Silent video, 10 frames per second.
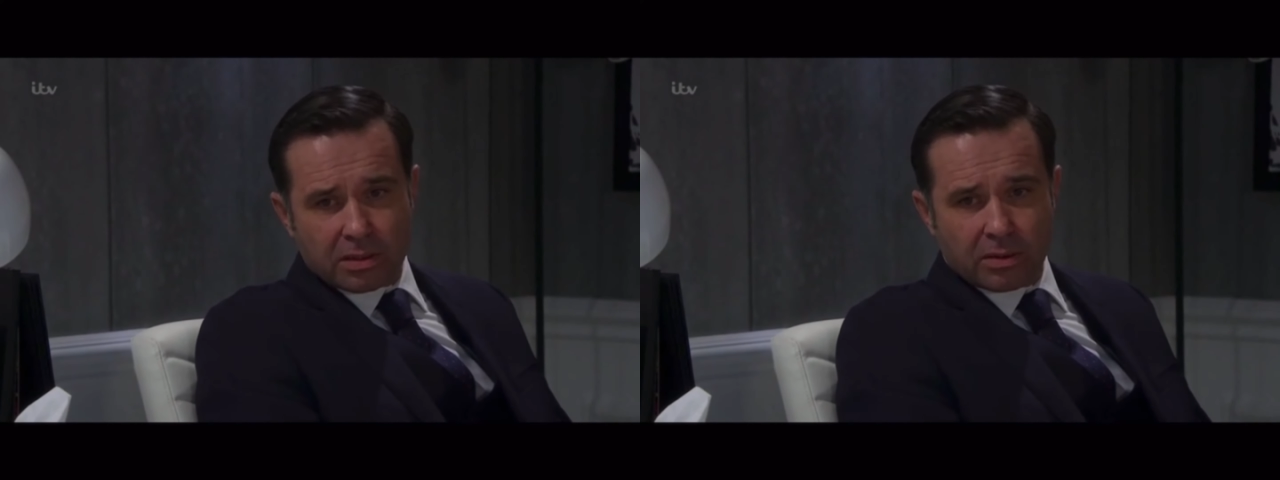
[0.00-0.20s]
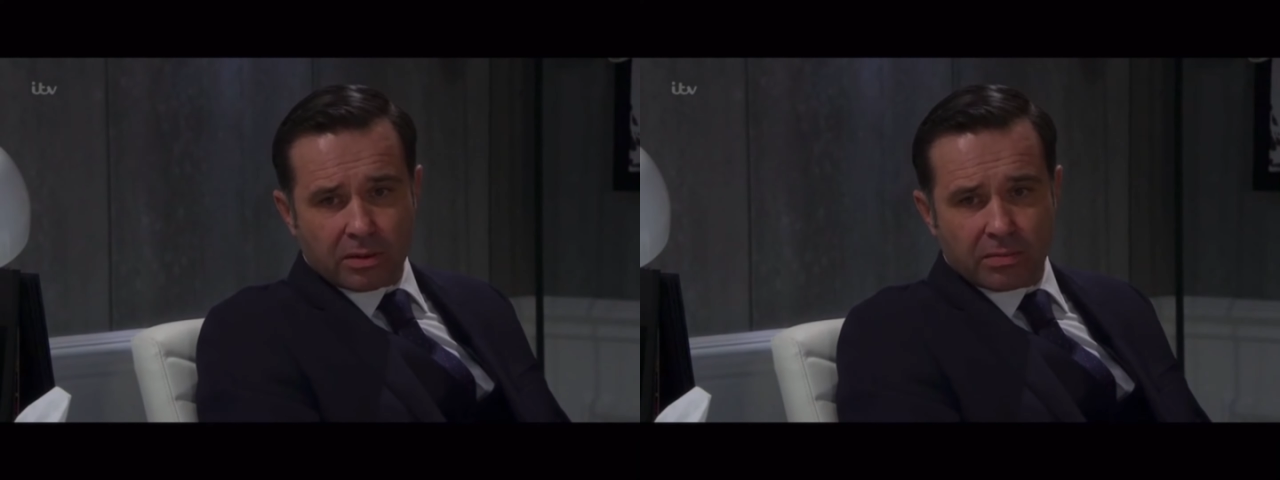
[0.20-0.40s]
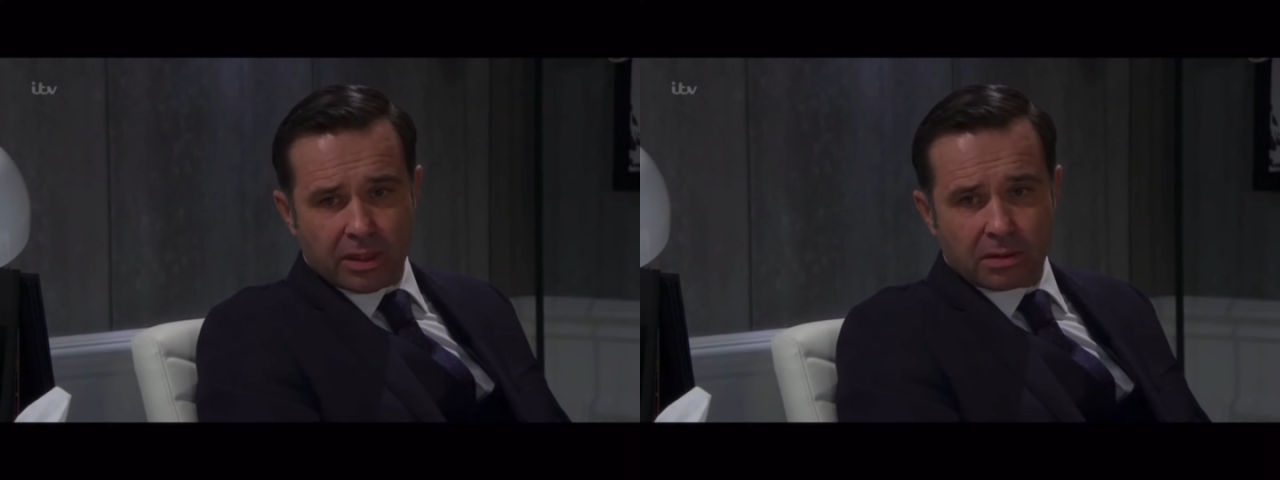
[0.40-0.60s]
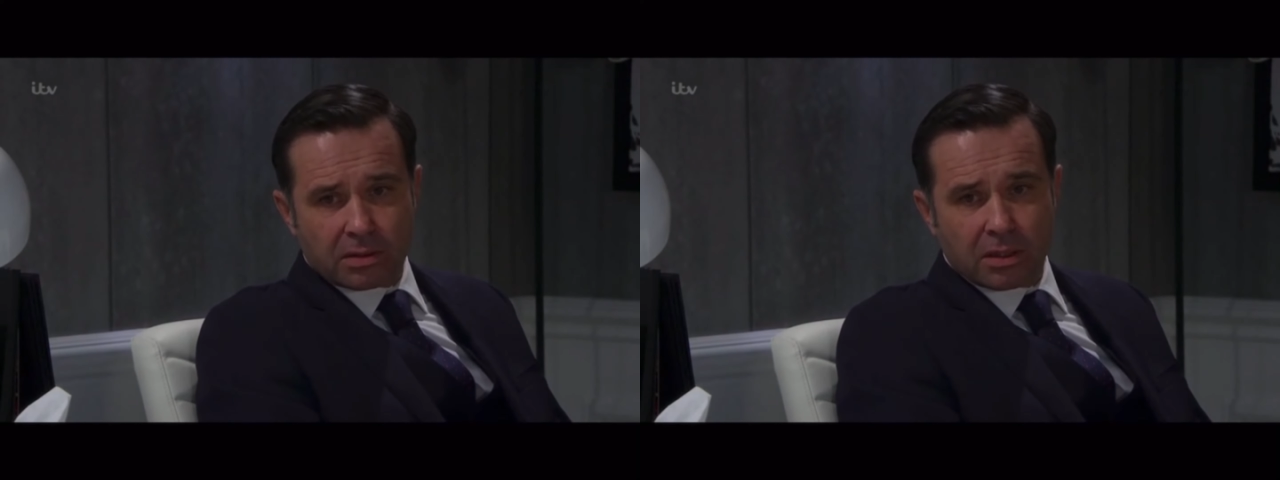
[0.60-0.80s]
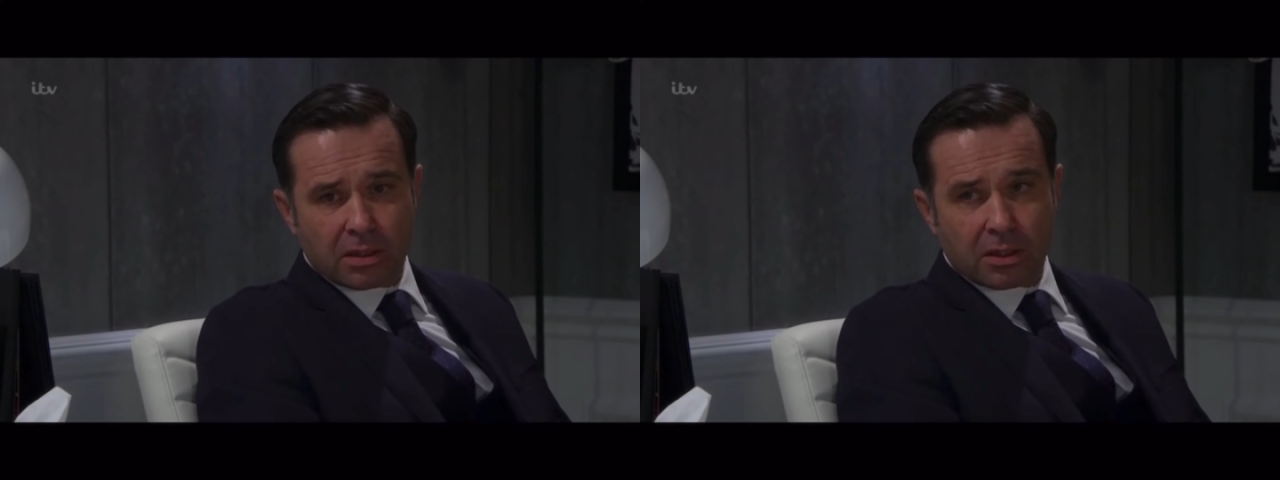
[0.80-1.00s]
you can build
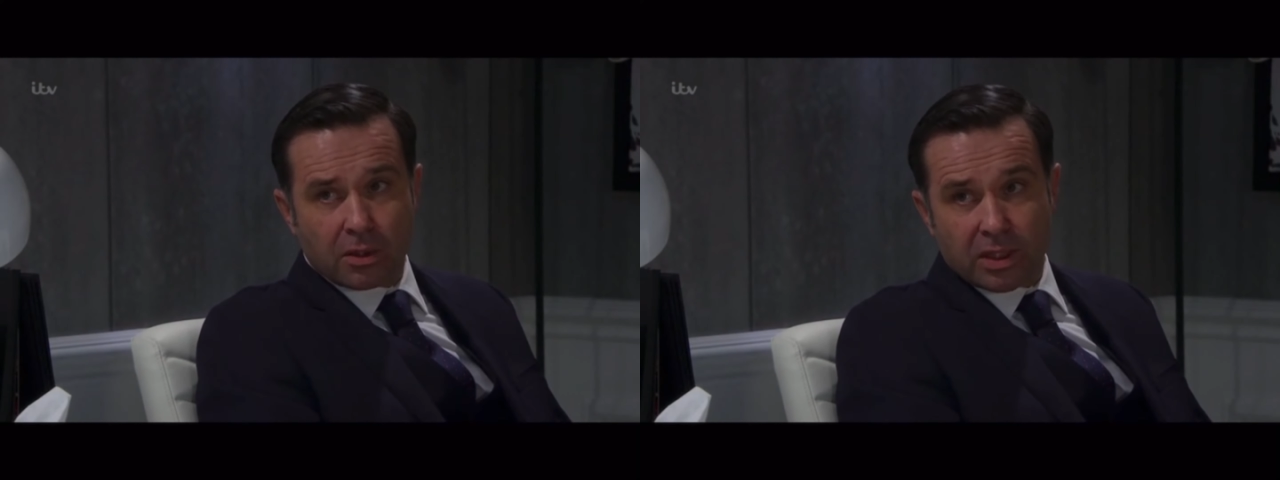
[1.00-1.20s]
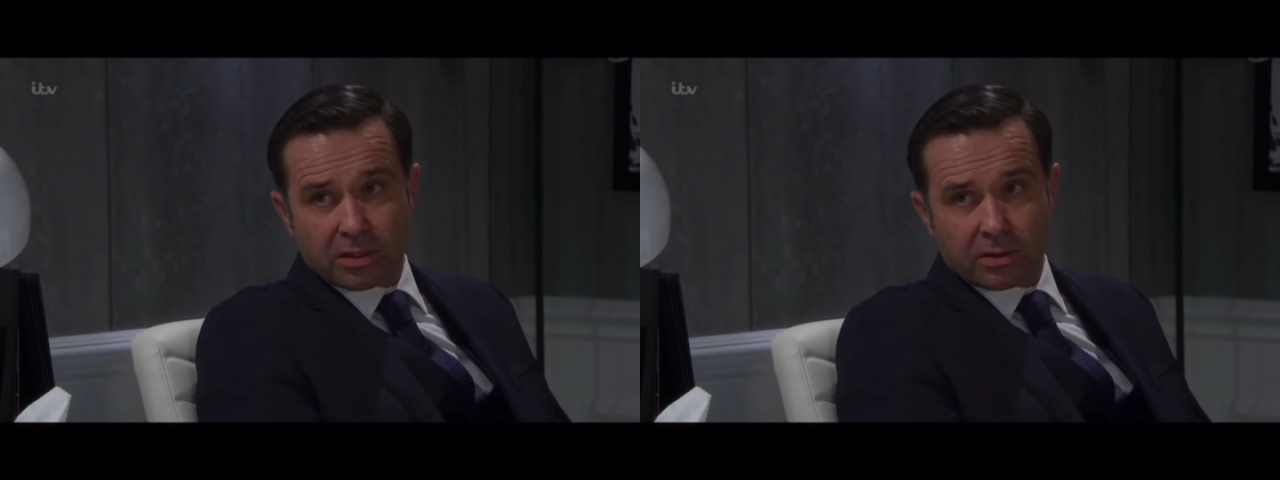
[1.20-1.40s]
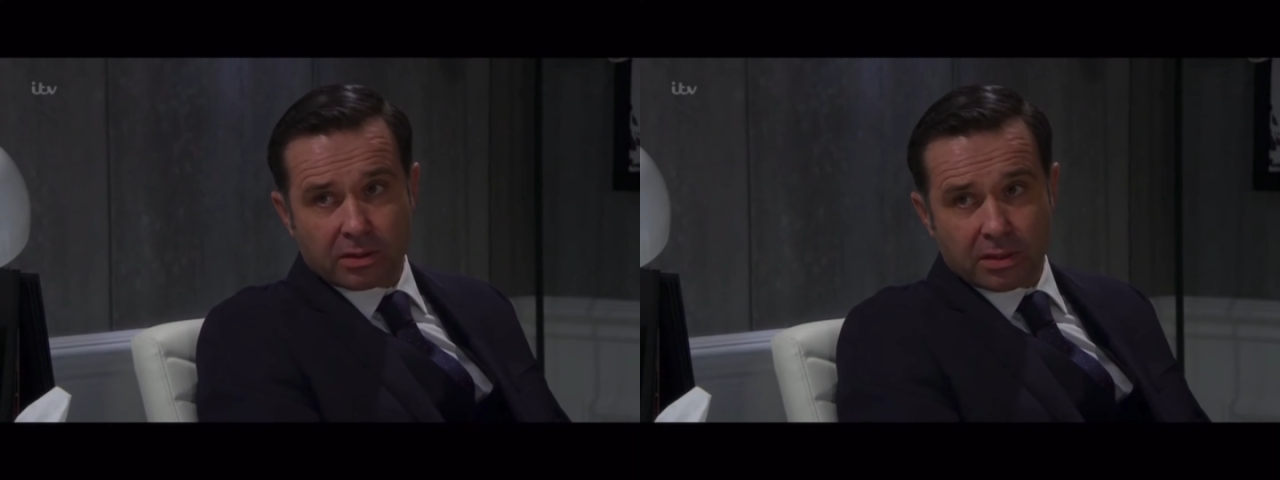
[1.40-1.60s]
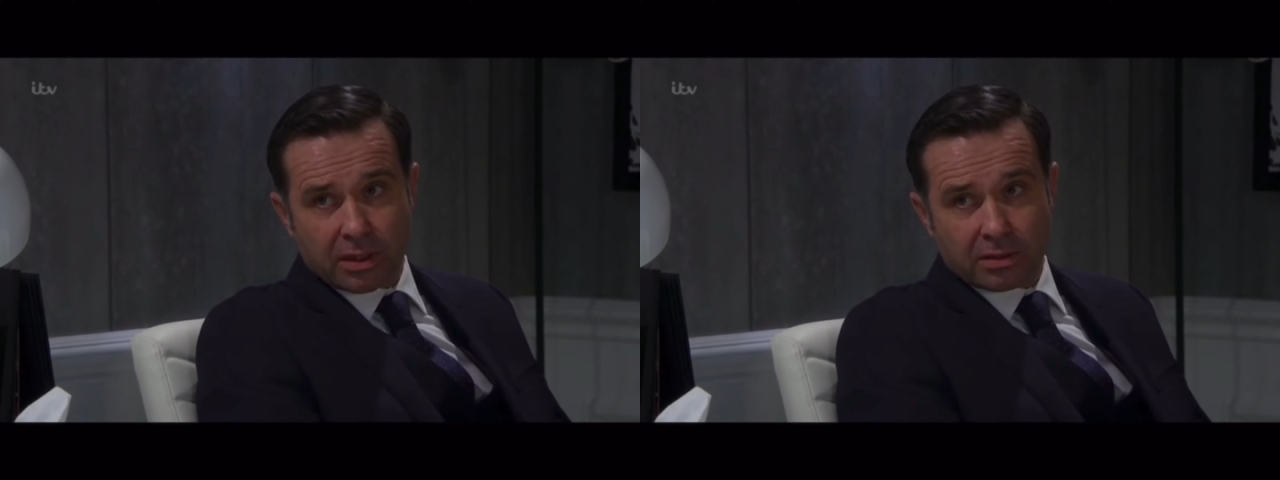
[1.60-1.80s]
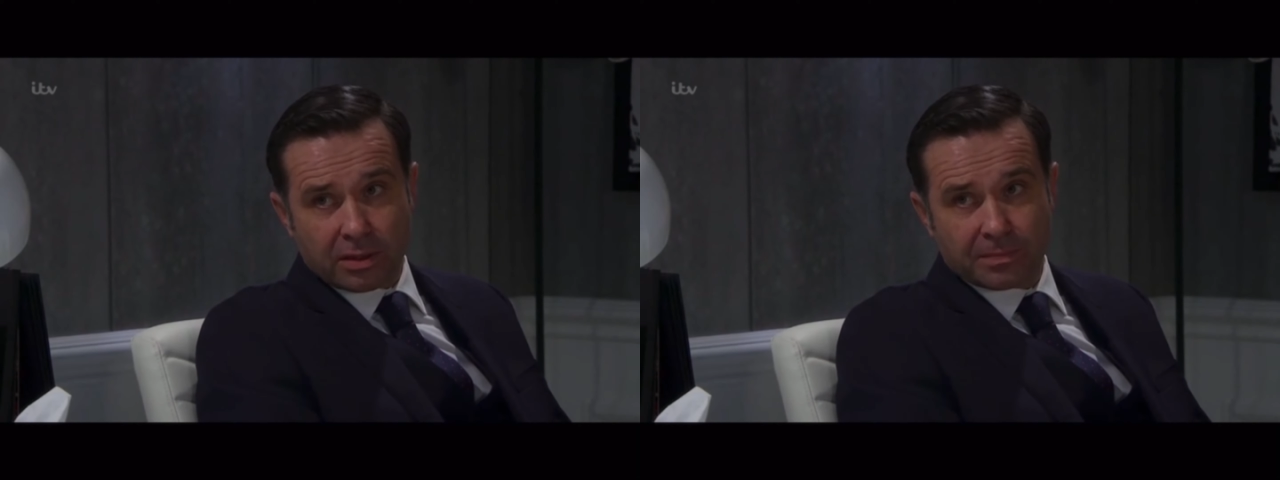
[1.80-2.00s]
an equestrian
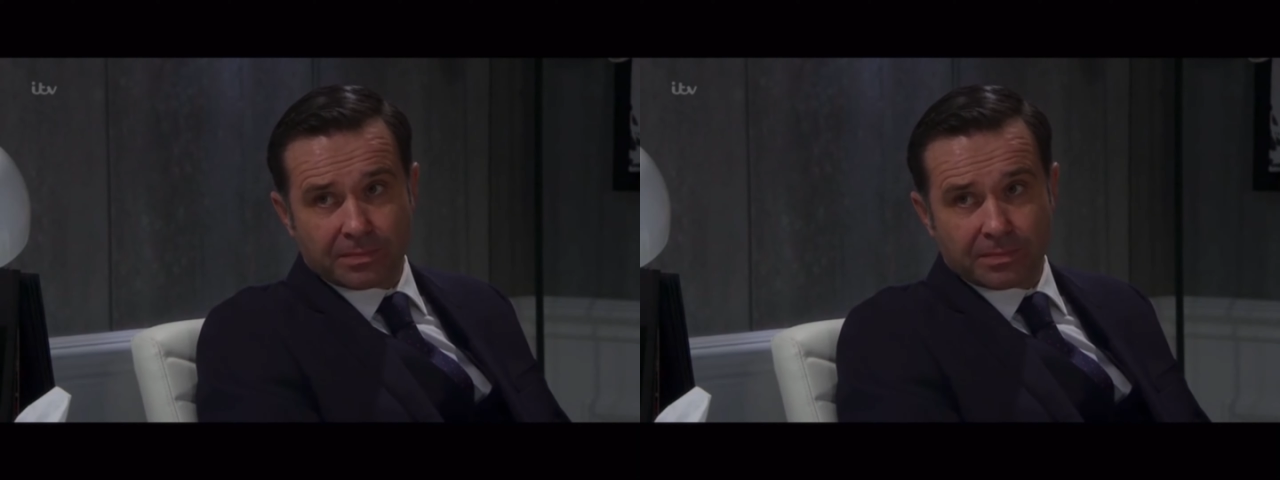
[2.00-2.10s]
centre.